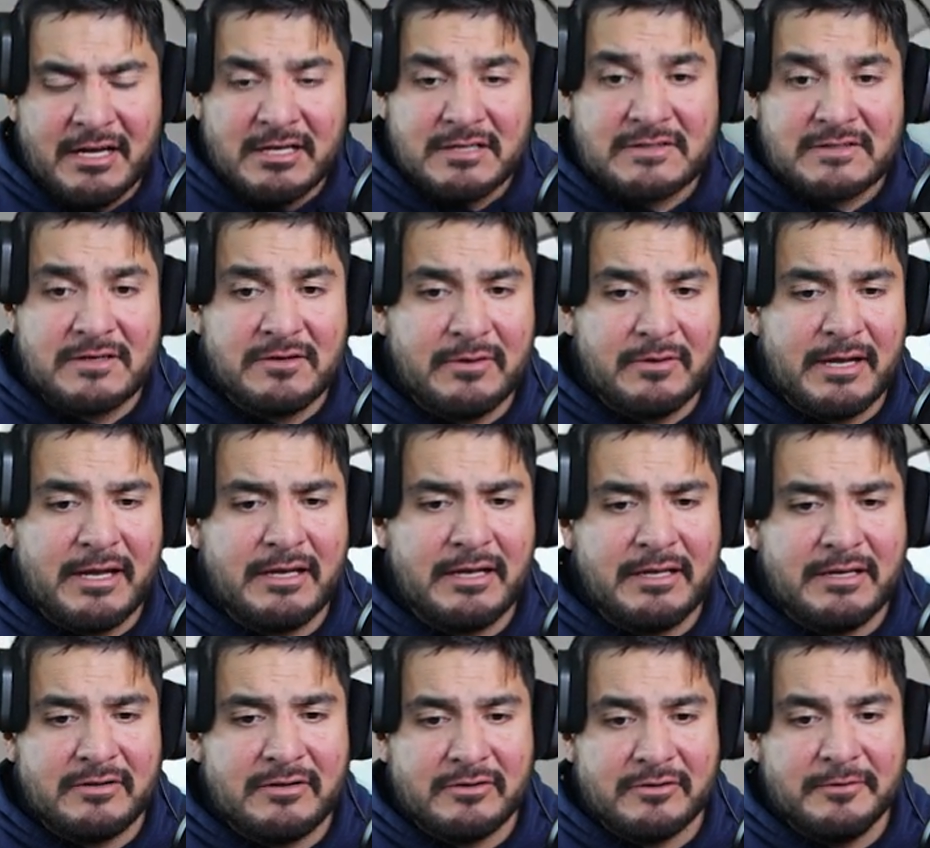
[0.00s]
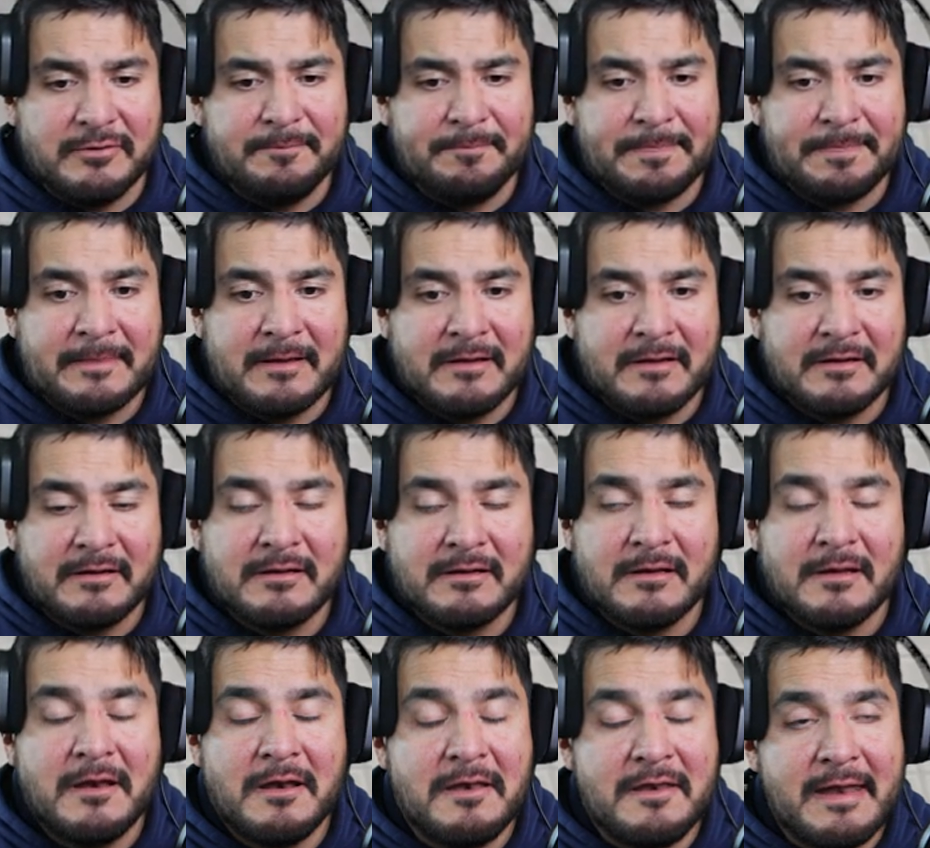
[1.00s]
so anywho,
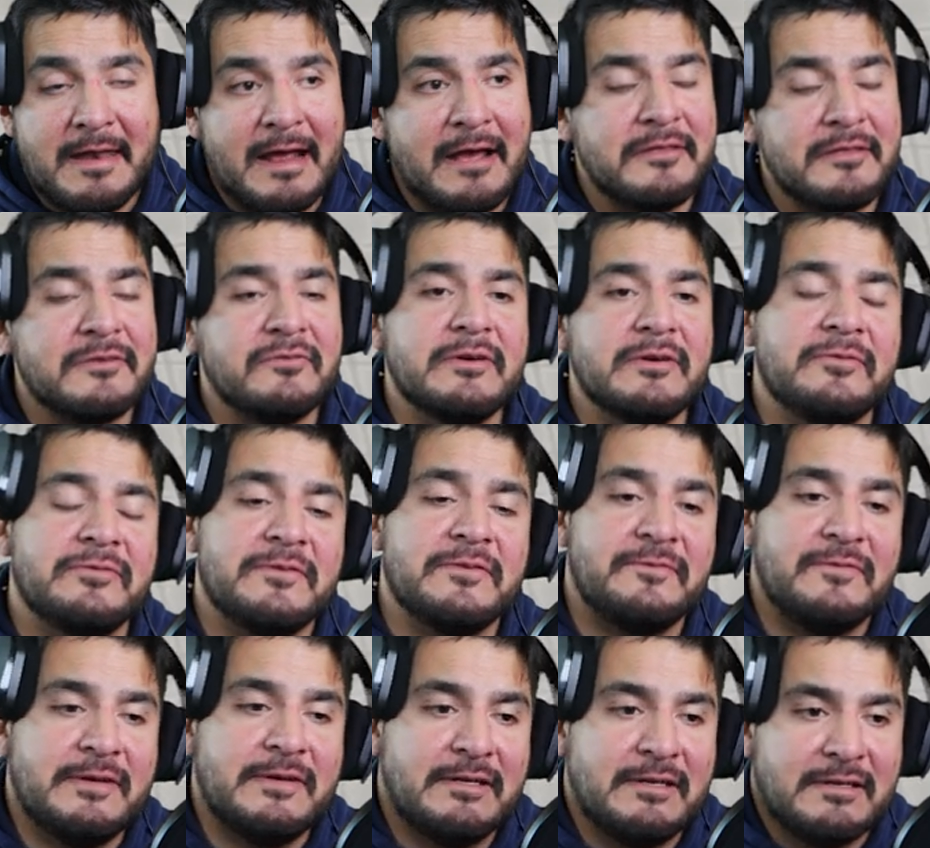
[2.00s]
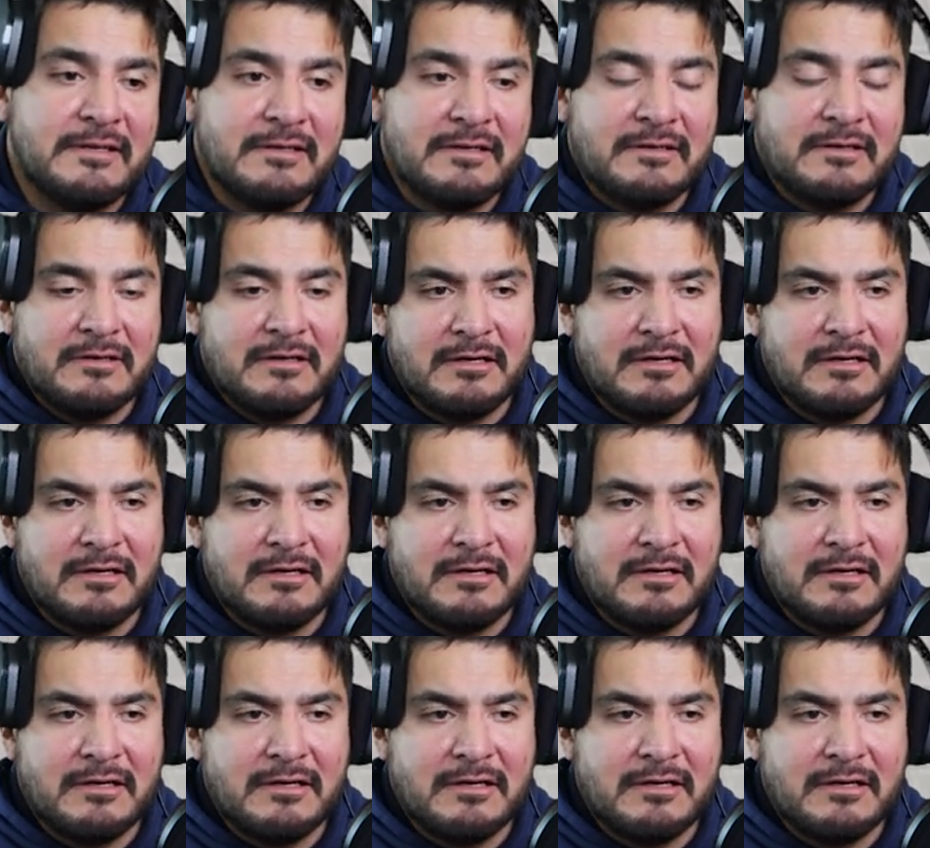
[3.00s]
now that we've defeated,